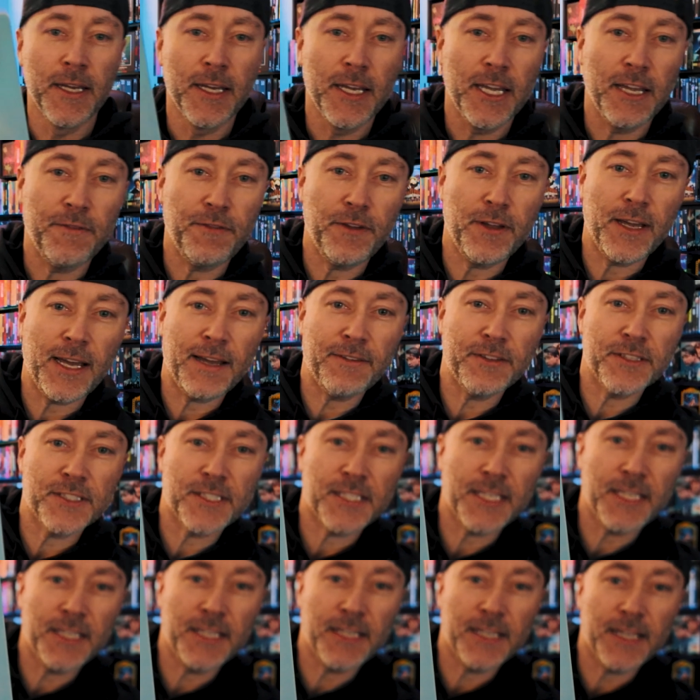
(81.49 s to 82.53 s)
If you haven't
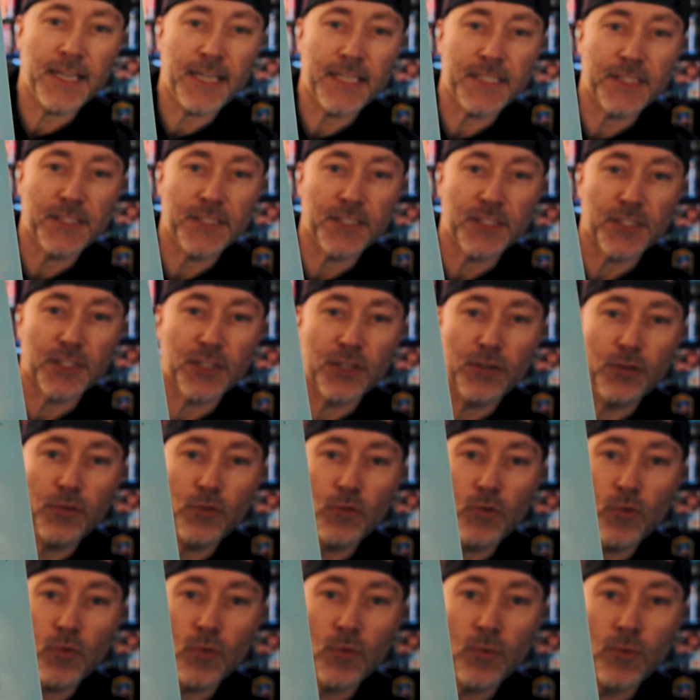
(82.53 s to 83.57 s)
seen it, it has this
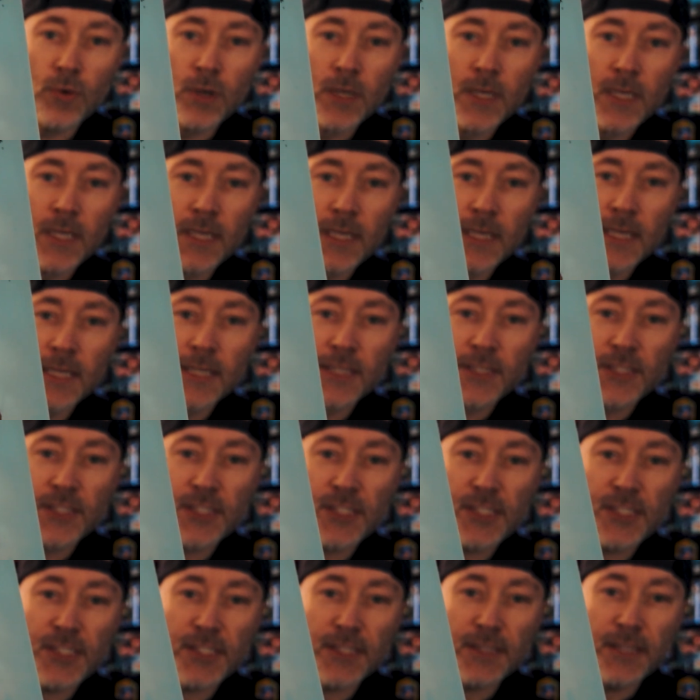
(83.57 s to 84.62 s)
cool
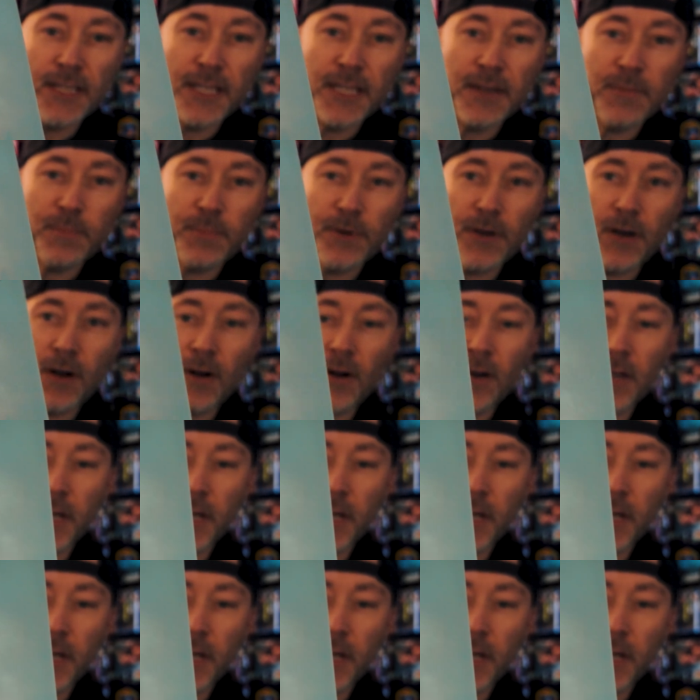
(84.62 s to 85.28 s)
slip on